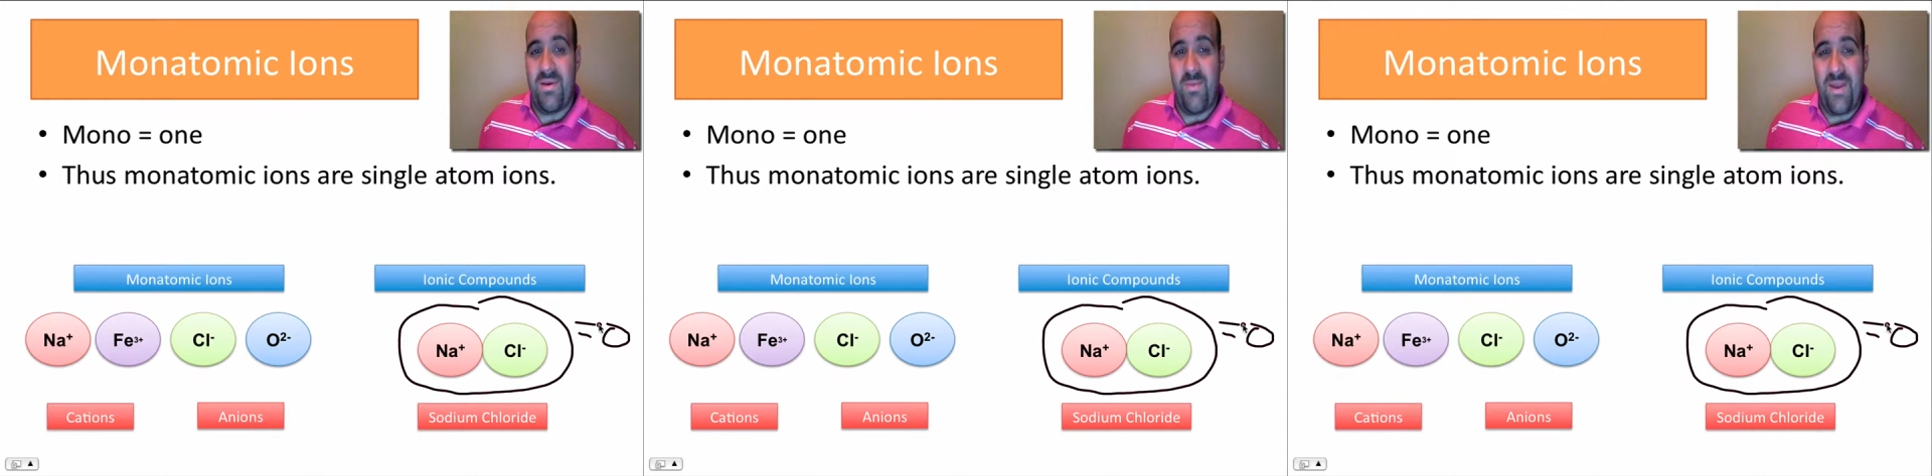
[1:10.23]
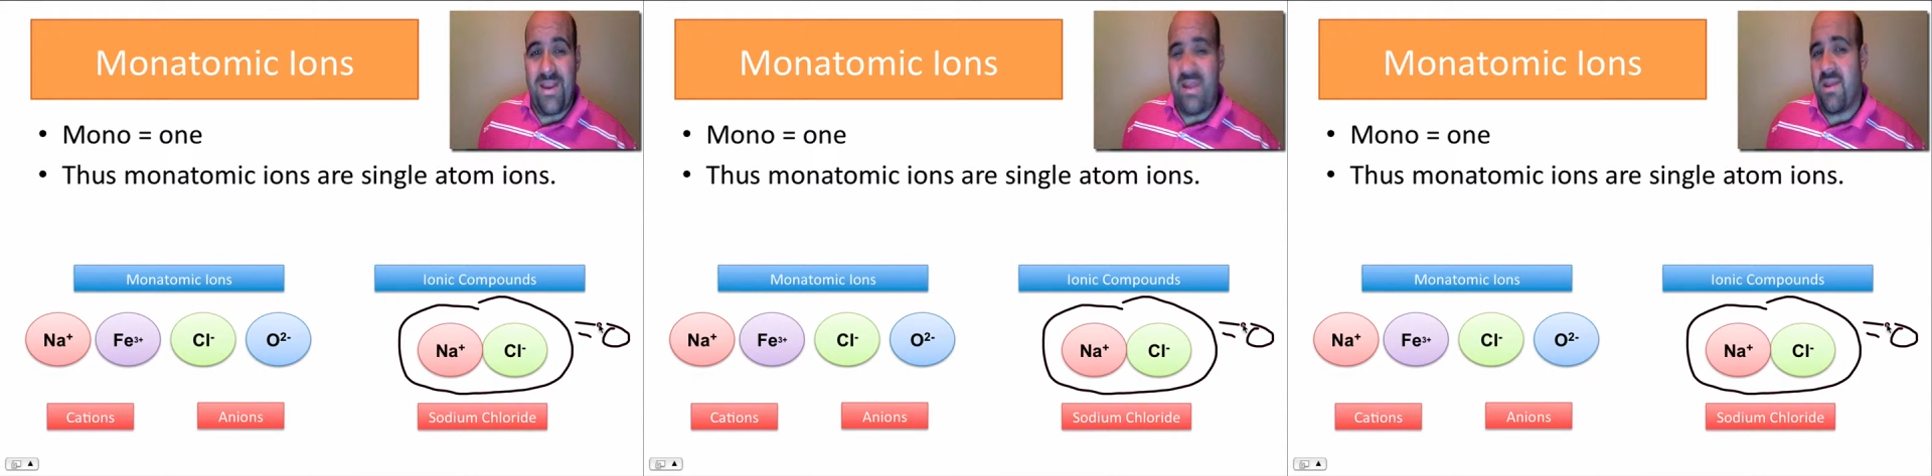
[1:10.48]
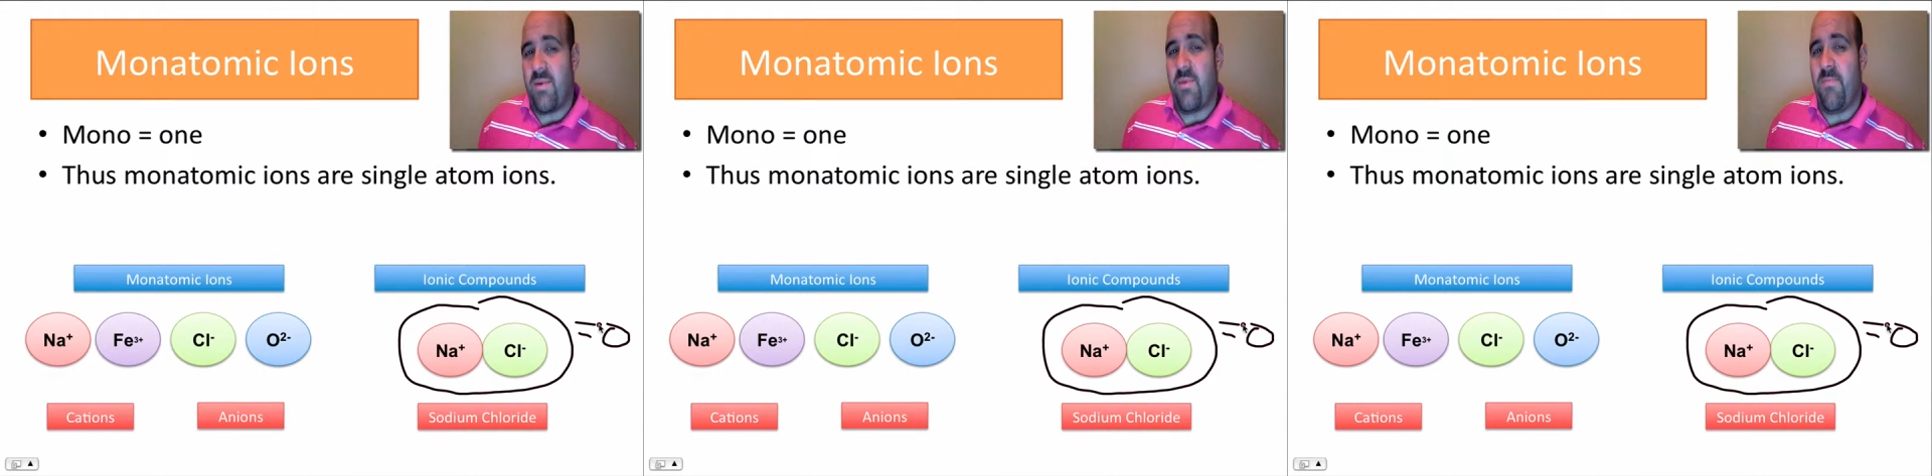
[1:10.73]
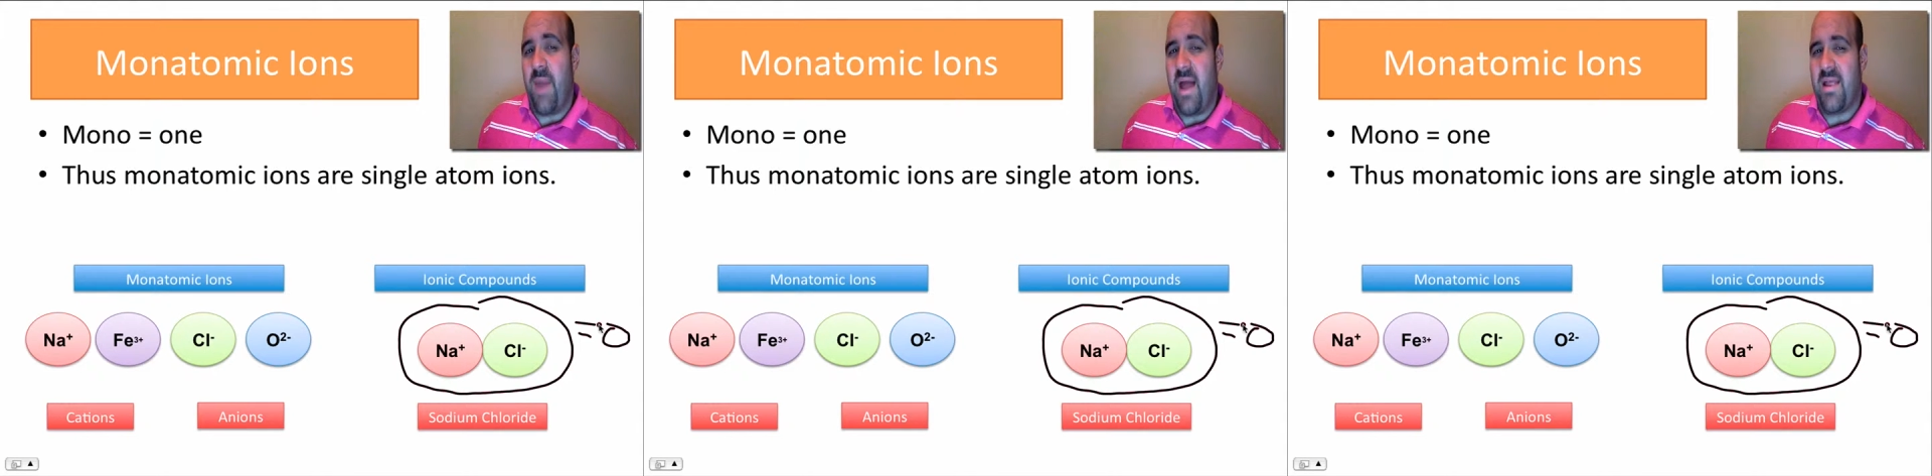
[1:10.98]
when dealing
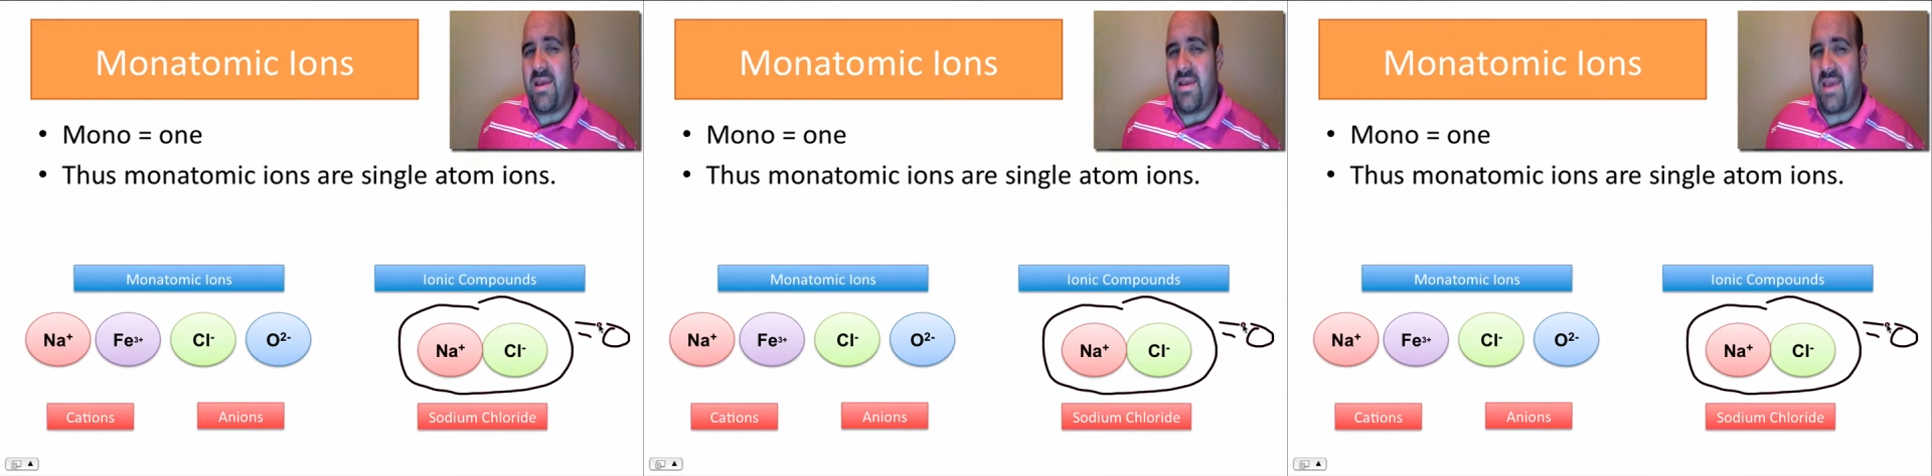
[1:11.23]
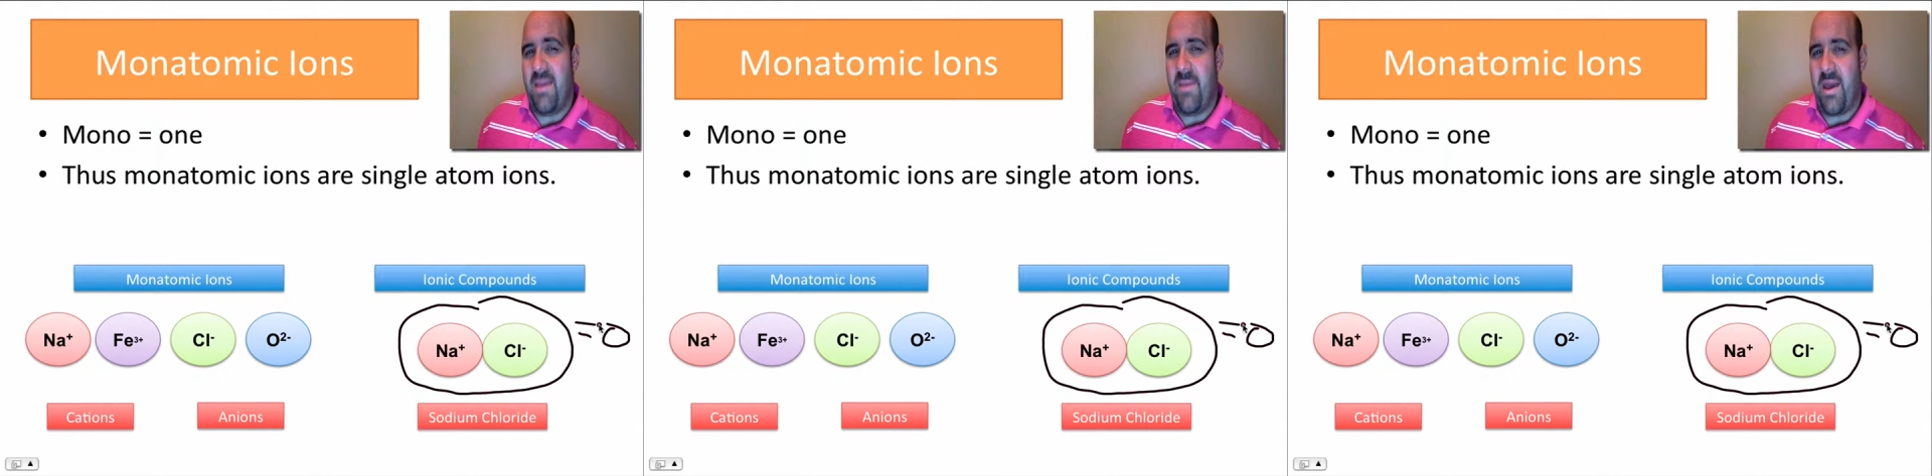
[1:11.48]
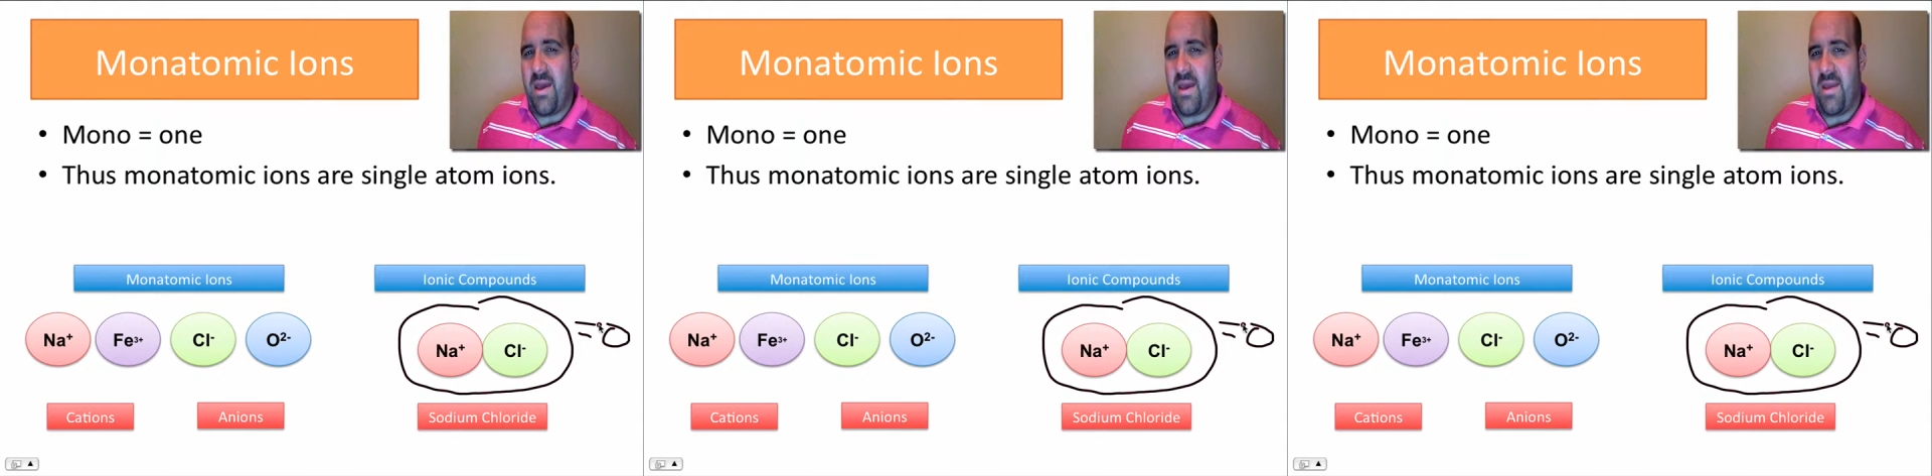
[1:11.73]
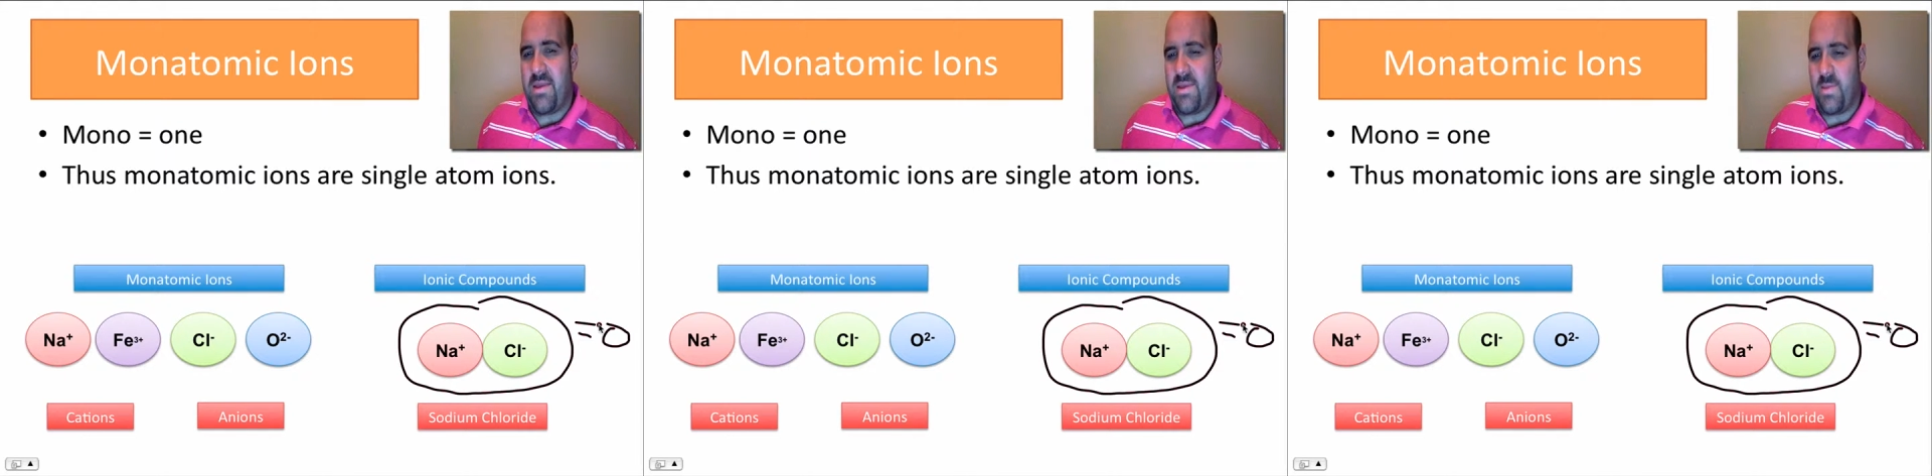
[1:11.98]
with polyatomic
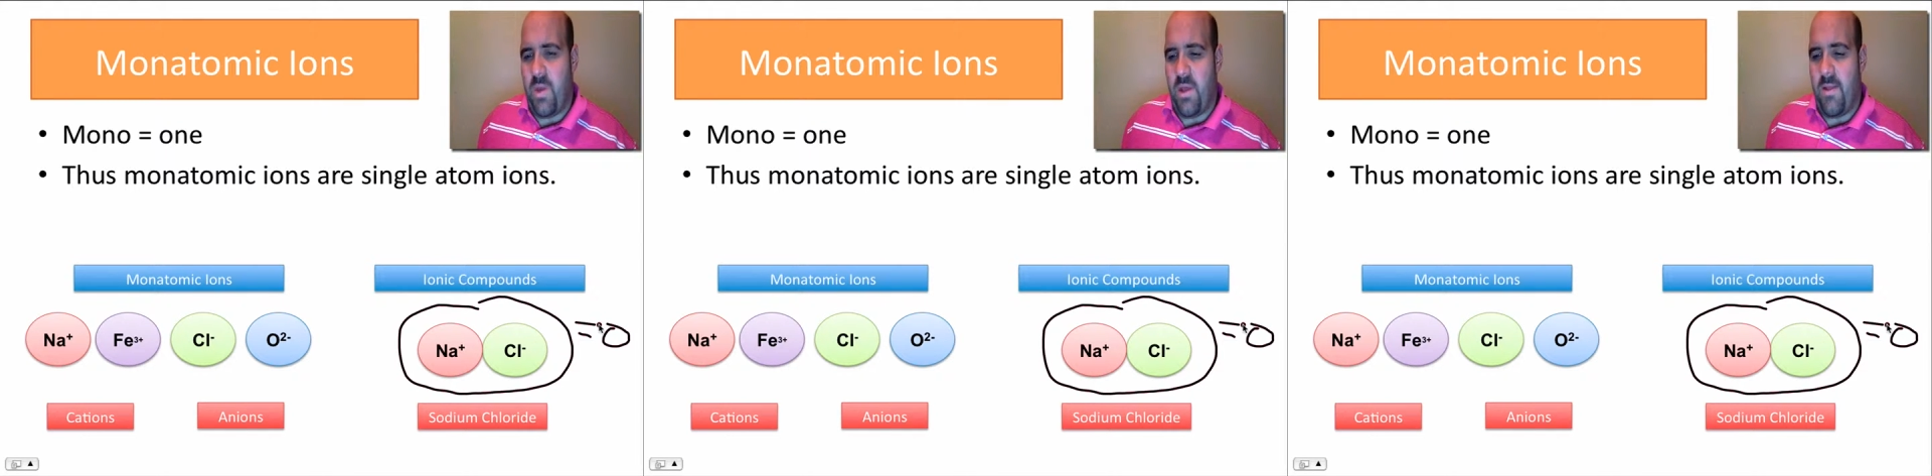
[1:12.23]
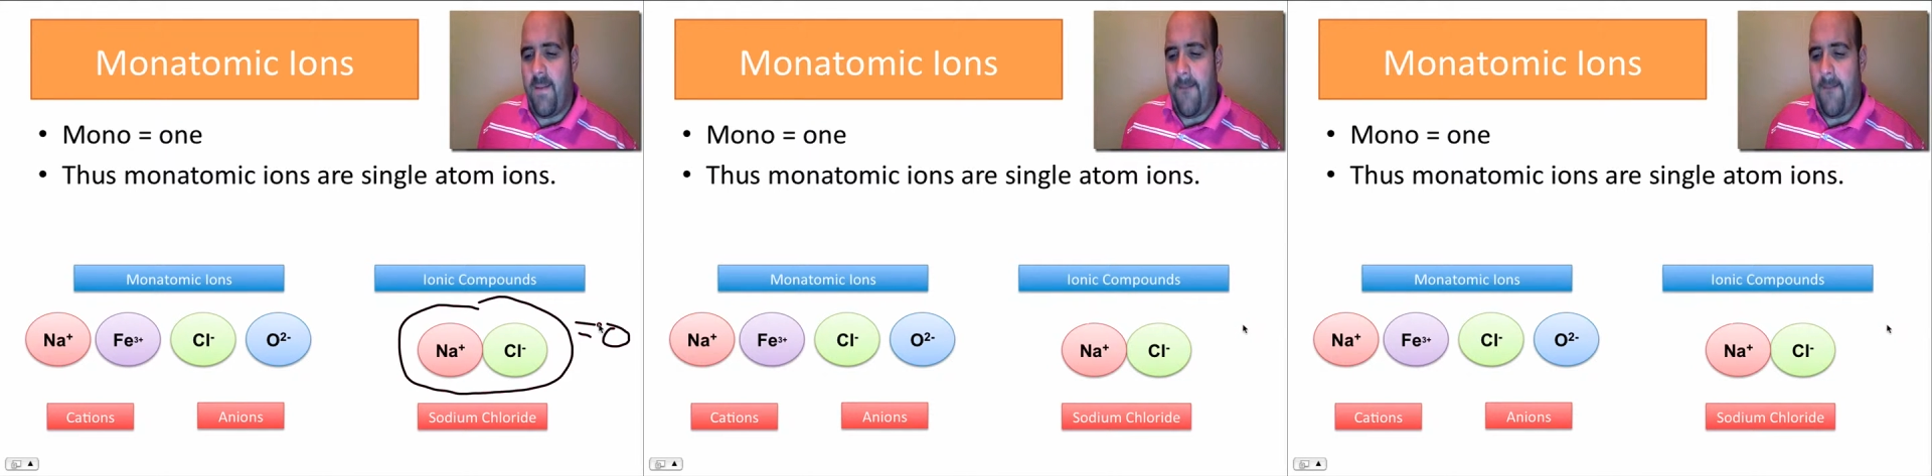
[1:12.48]
ions as well.